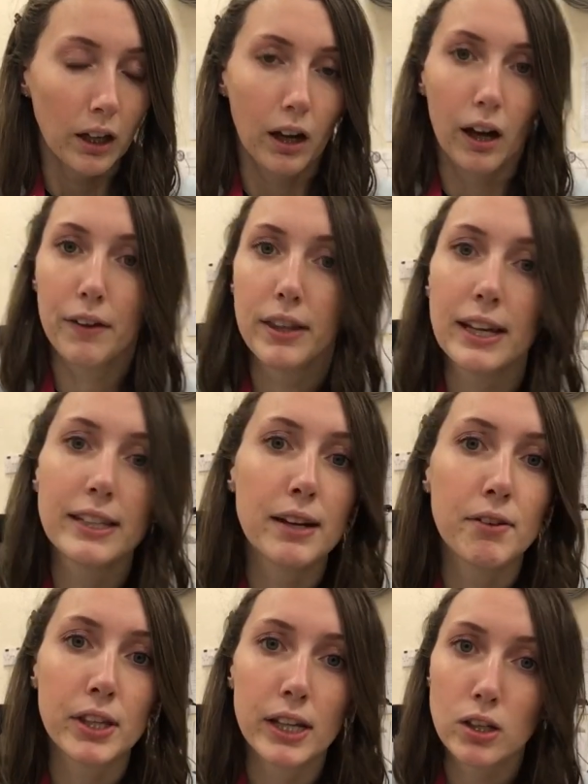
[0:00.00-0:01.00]
I think that's
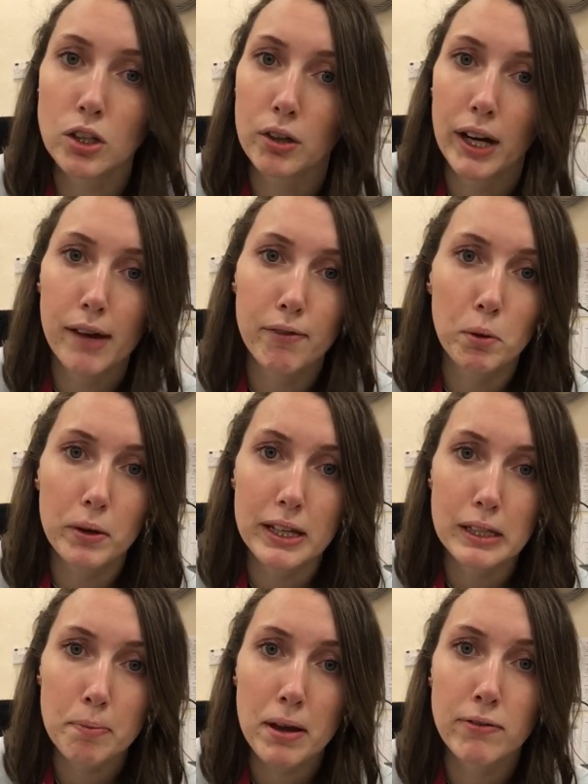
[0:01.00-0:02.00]
everything. Sorry everyone,
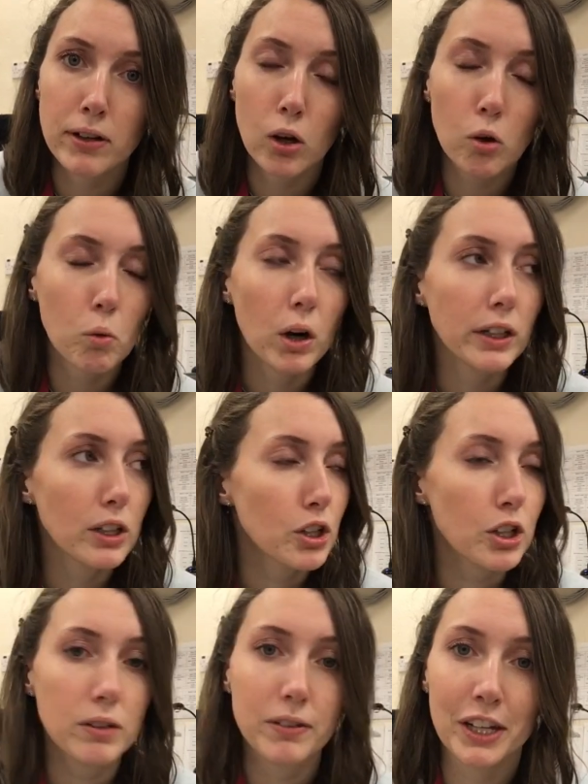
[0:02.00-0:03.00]
that's a bit of a long one. It's
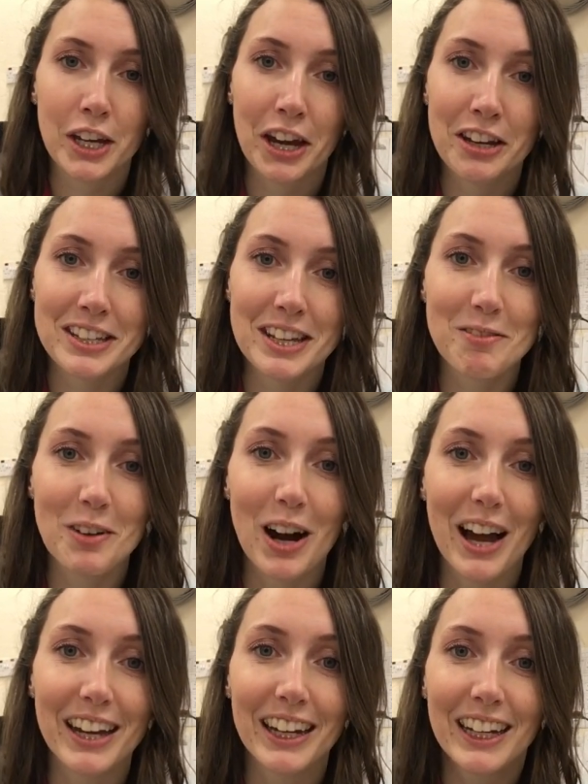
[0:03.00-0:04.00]
2 videos in
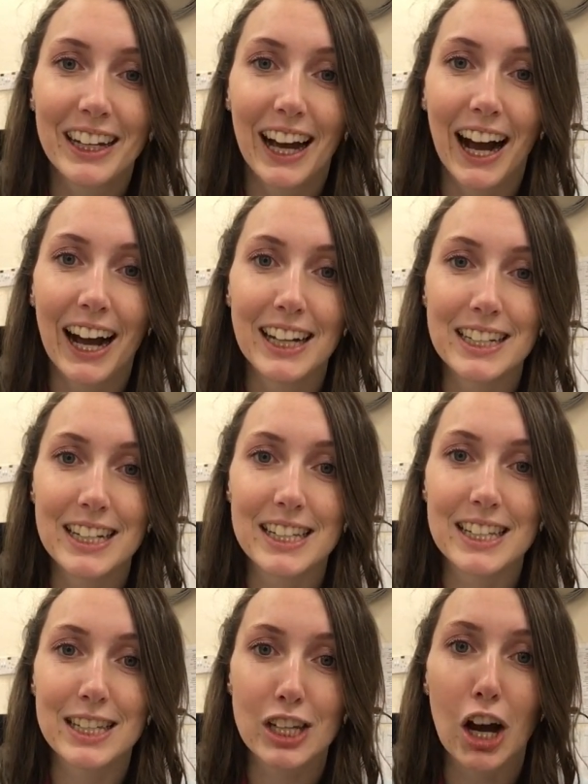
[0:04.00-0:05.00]
one, and it's
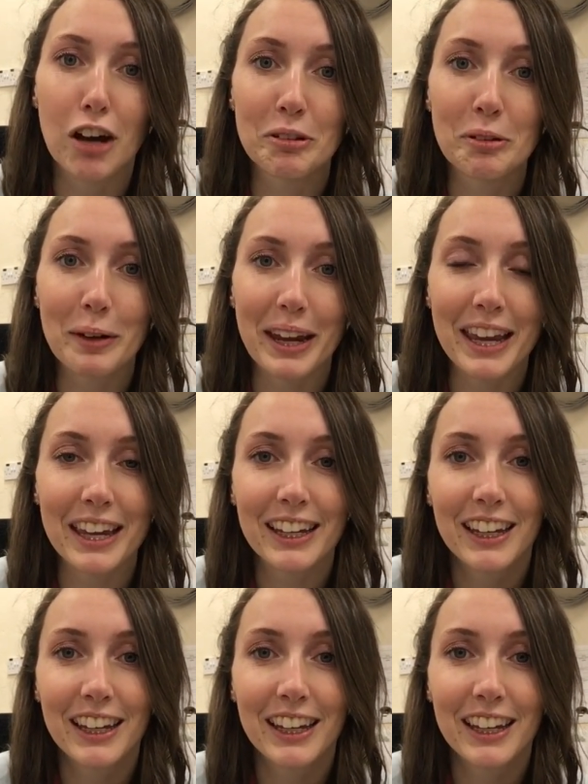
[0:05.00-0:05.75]
the start of a week.